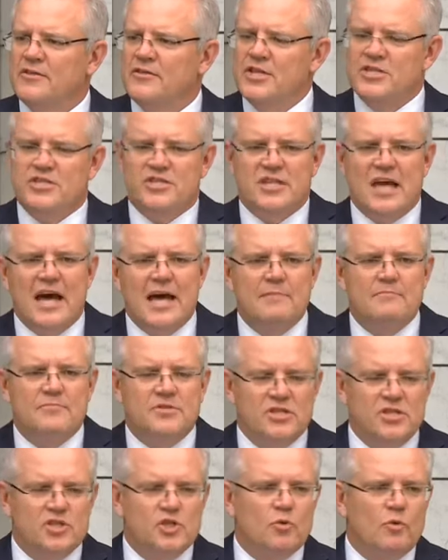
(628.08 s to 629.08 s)
This same
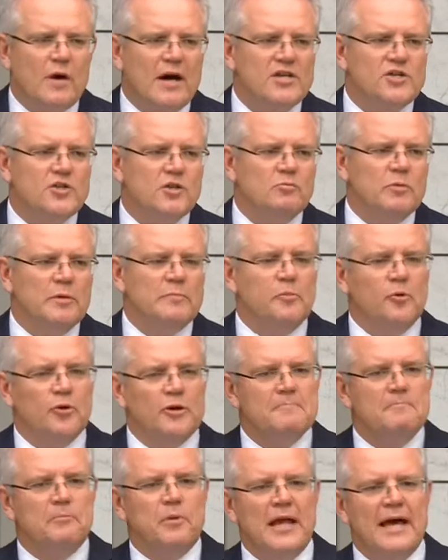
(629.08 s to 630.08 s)
situation we
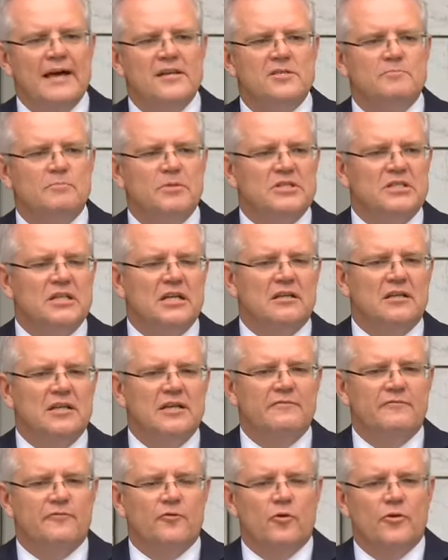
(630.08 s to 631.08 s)
put in place,
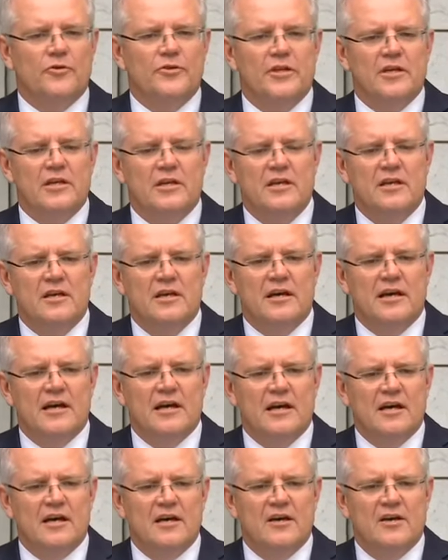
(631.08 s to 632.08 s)
particularly for the
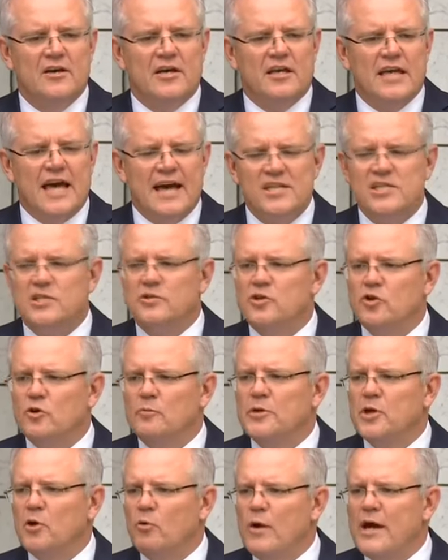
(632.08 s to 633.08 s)
case that
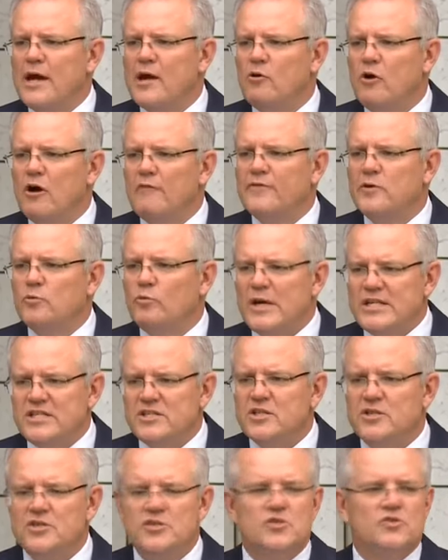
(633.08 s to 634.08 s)
you'll be aware of in
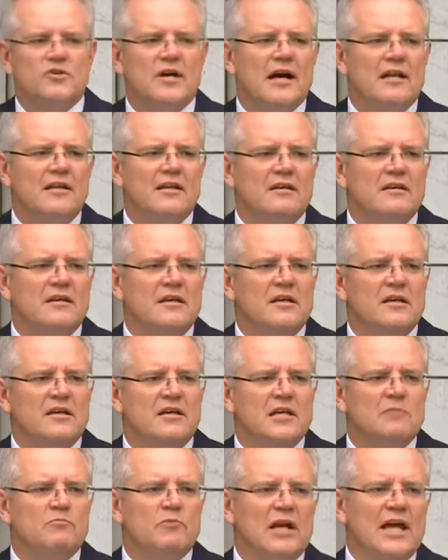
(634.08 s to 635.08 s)
Western Australia
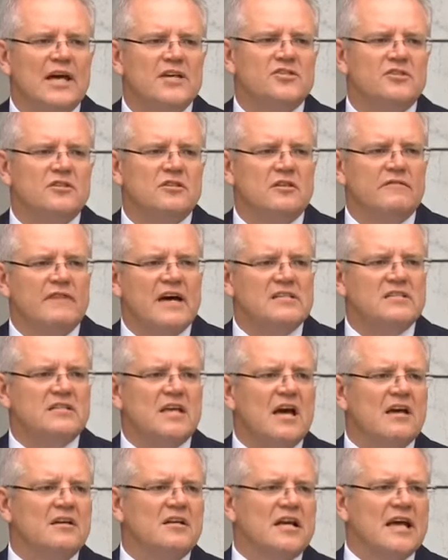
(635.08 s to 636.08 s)
in relation to the
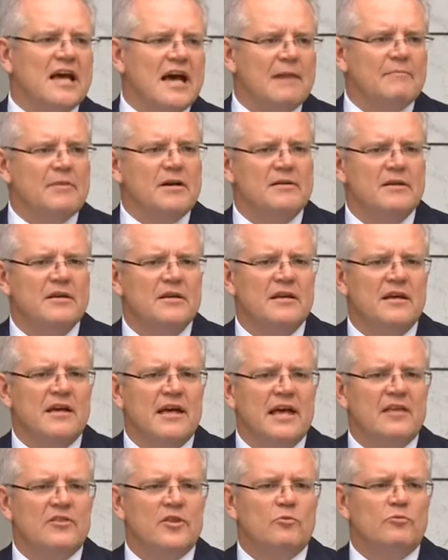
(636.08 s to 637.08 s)
Vasco da Gama
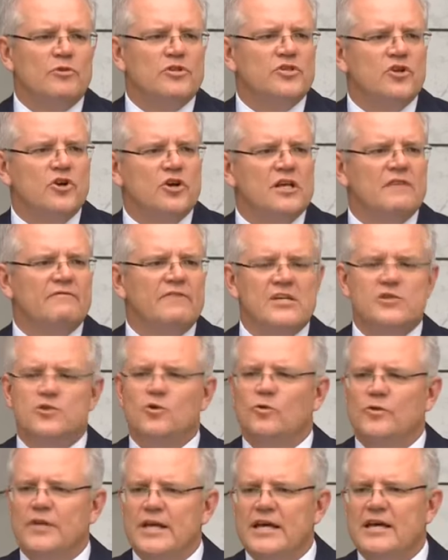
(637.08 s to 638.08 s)
and the returning
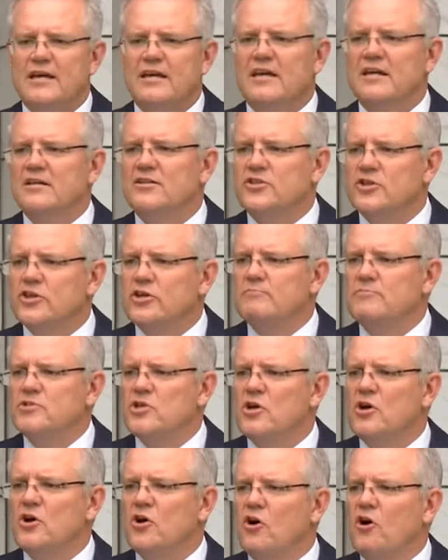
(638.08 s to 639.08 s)
vessel there in
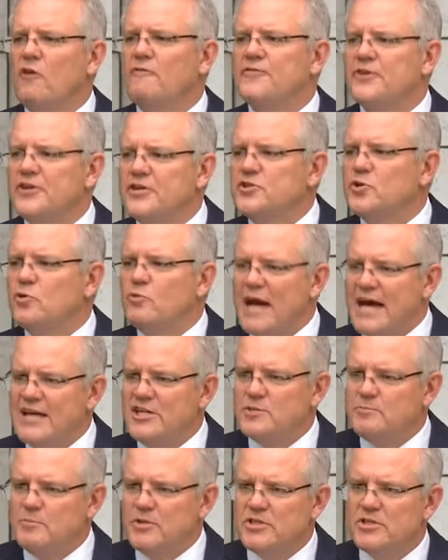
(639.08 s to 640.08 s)
terms of these
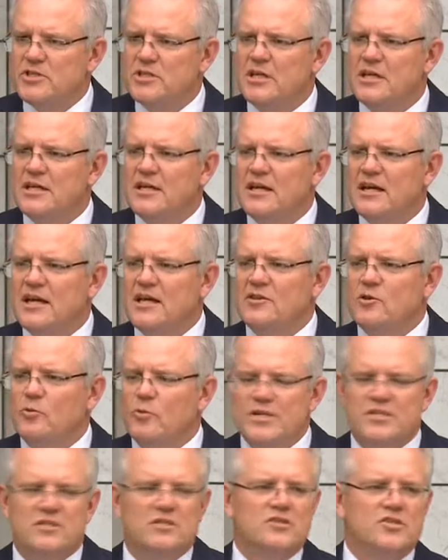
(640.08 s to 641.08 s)
arrangements. And the
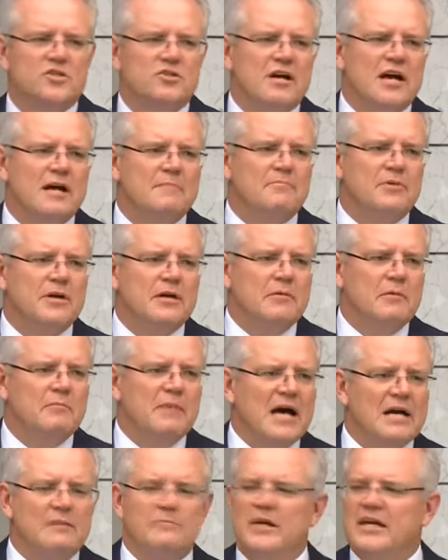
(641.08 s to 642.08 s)
Western Australian Premier,
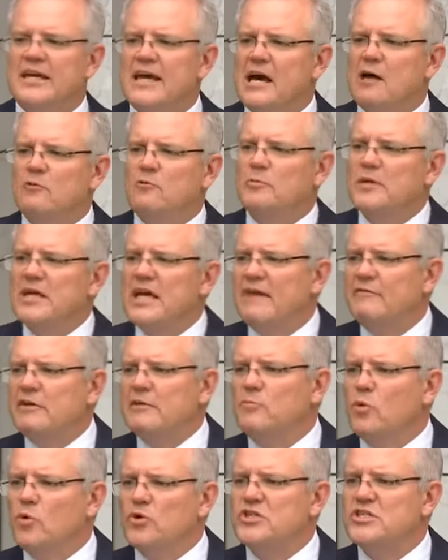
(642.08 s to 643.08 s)
Mark McGowan, will be
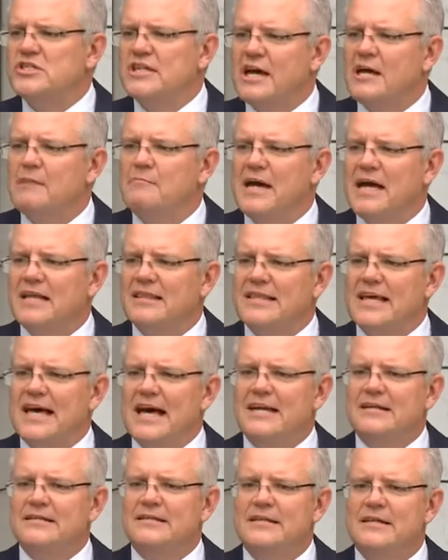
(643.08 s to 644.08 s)
having more to say about
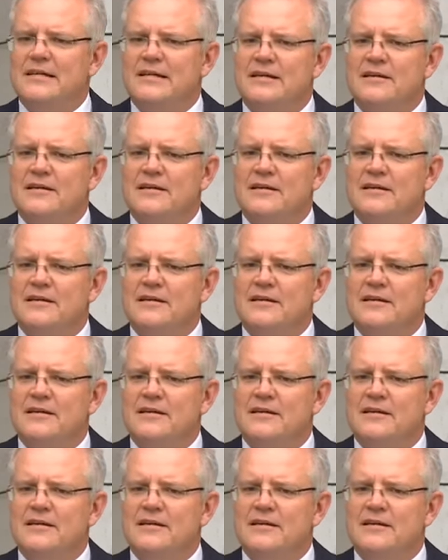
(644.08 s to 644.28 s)
that.